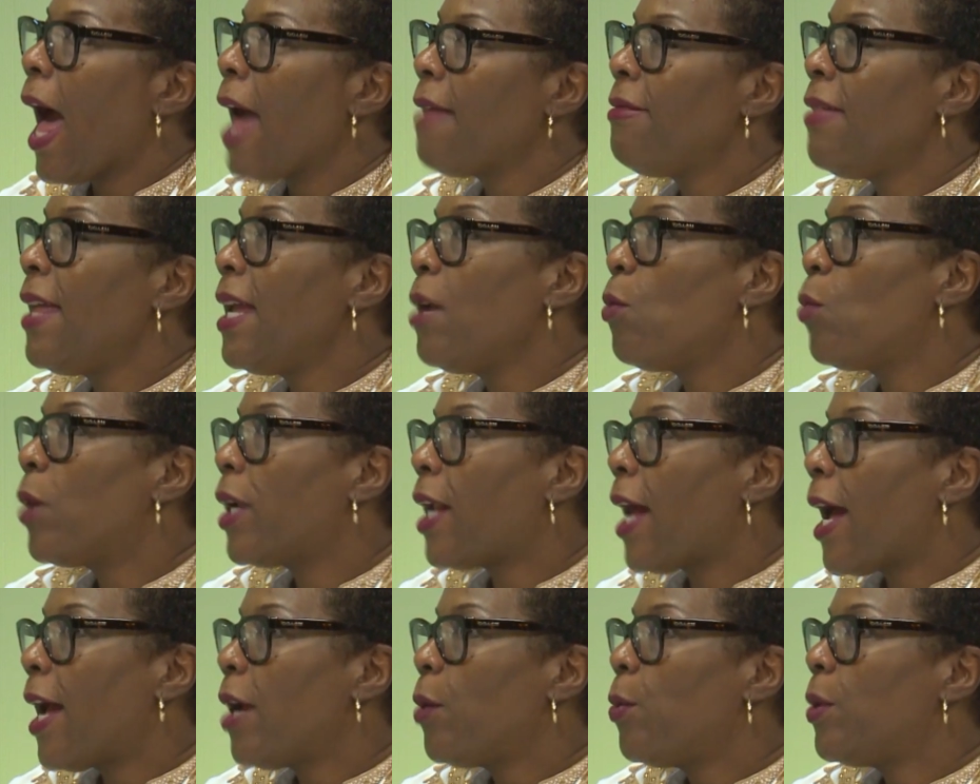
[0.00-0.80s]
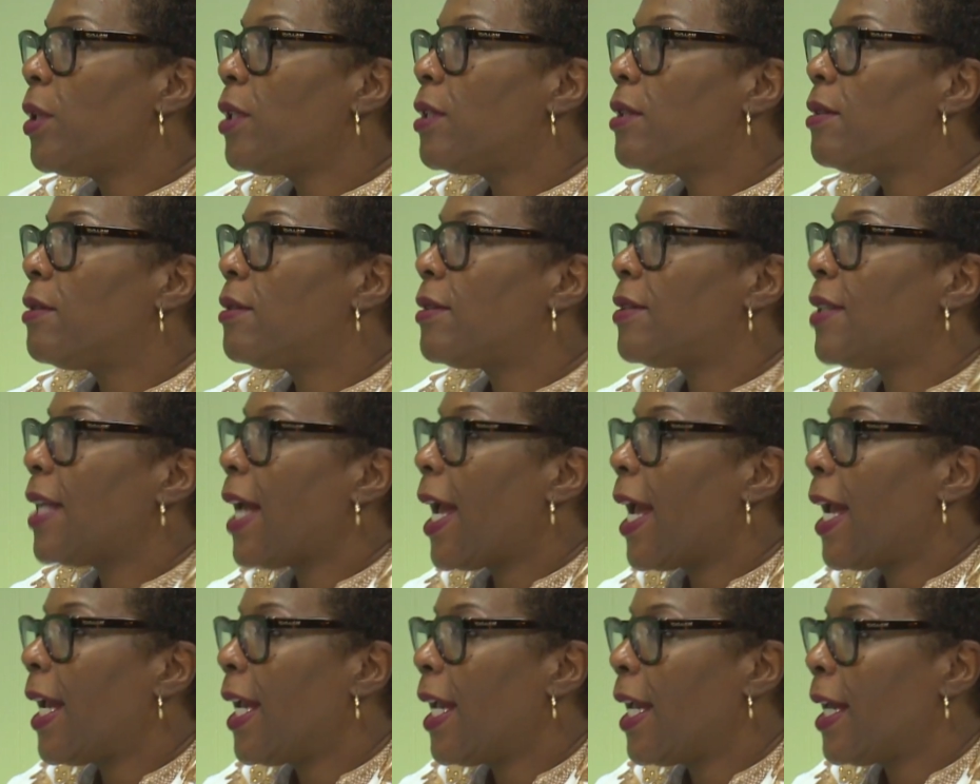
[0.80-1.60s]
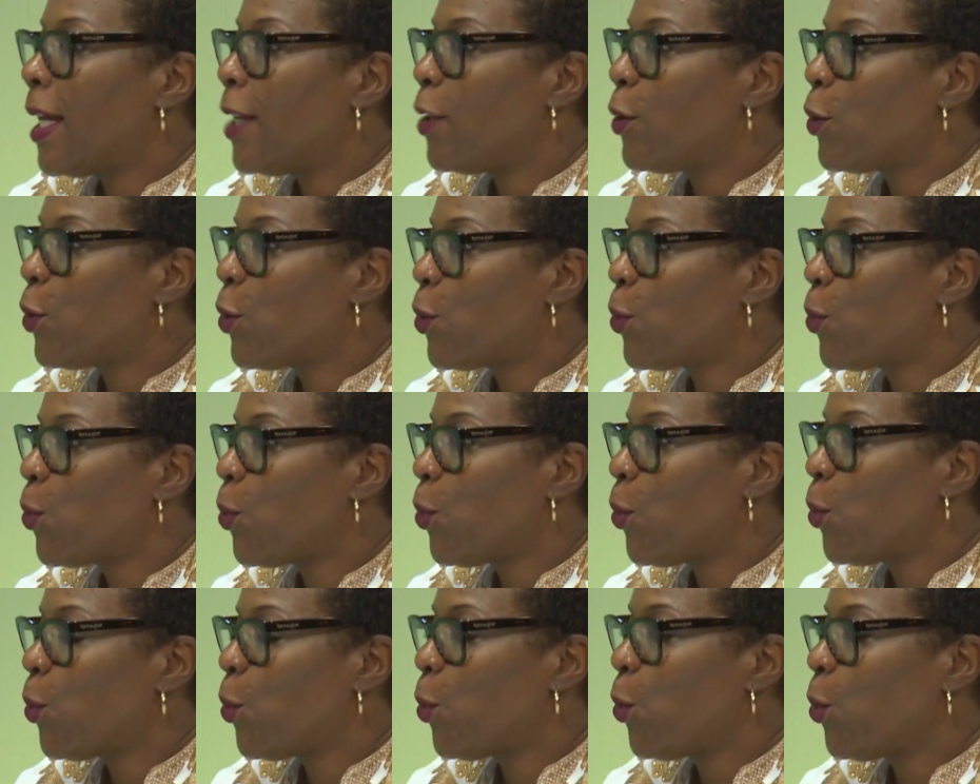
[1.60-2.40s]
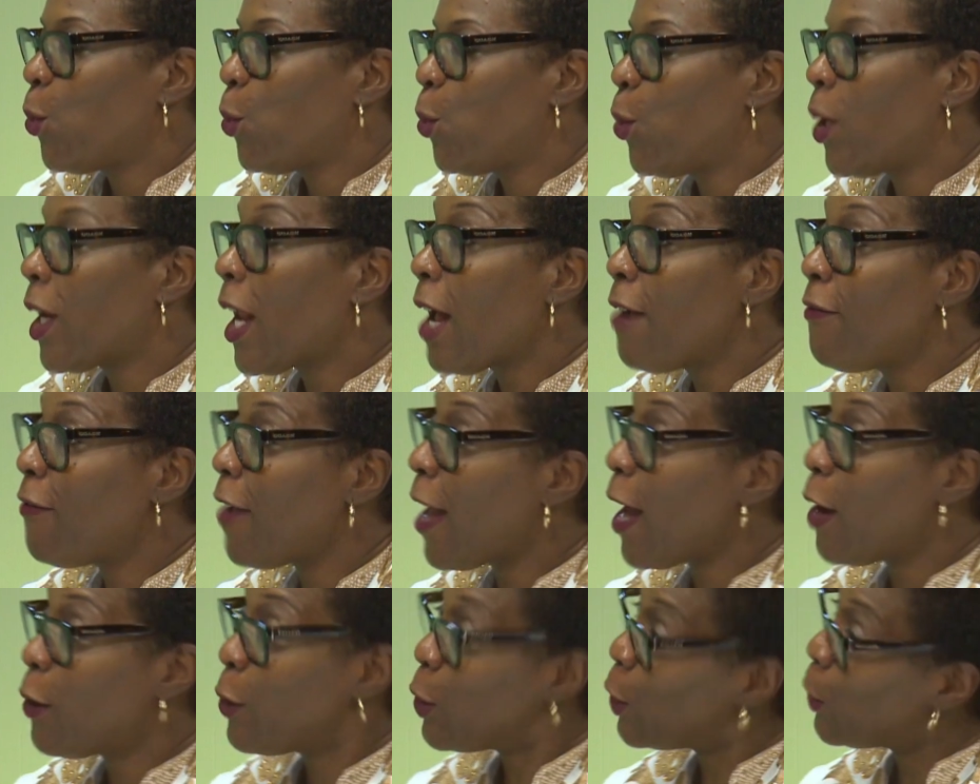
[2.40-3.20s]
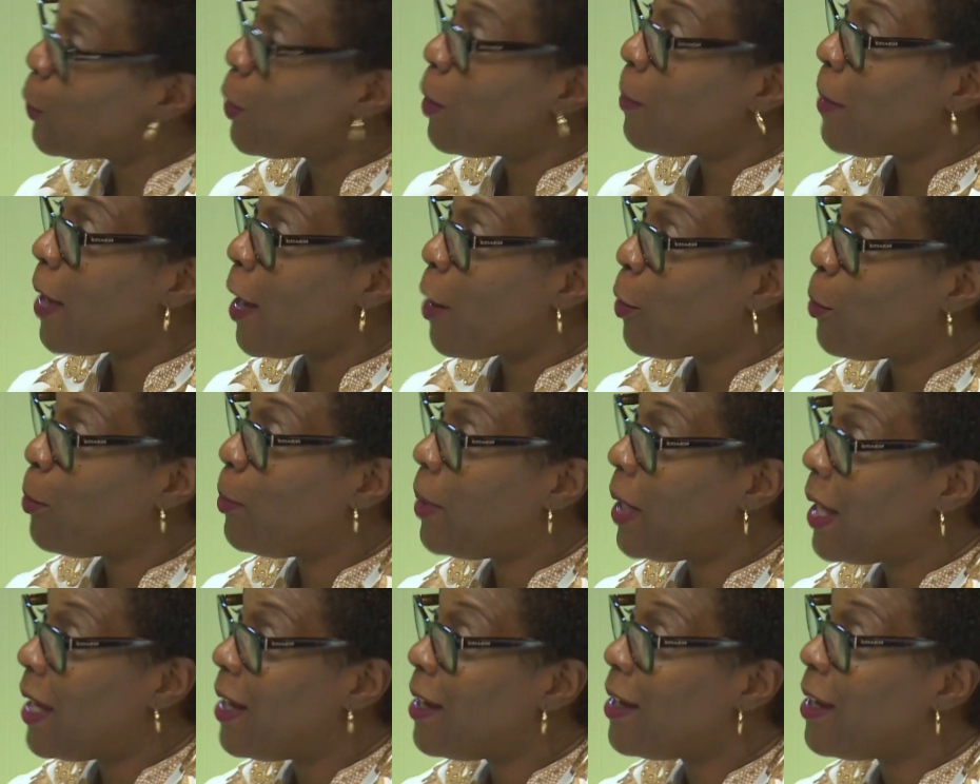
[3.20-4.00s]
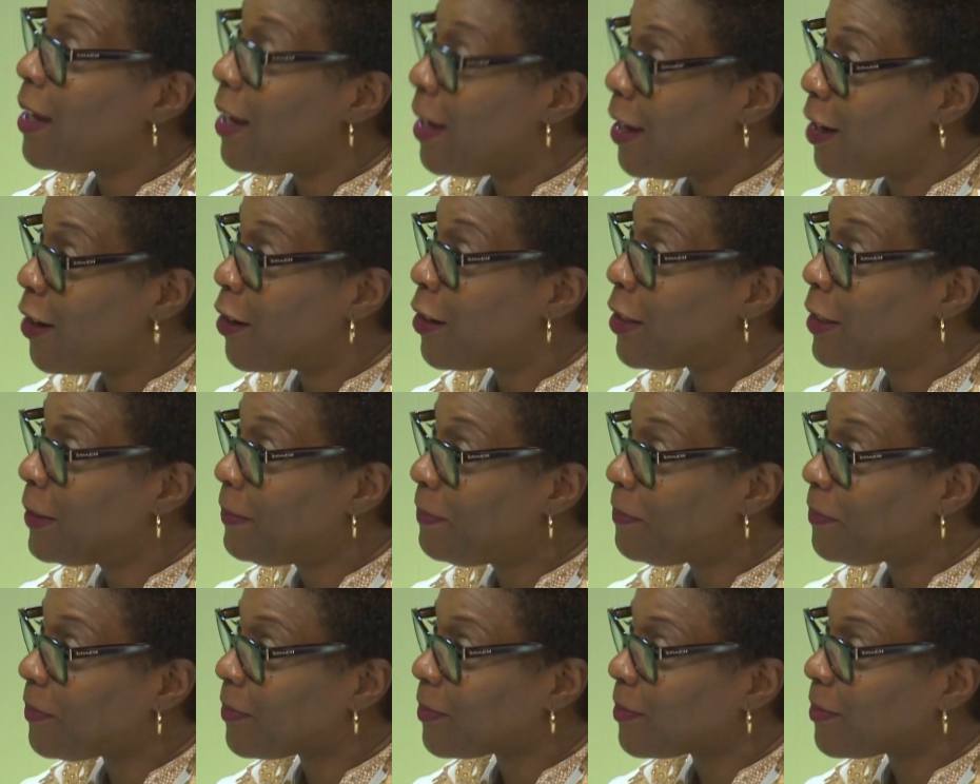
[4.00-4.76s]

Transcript: I think what I would say is what I value about being here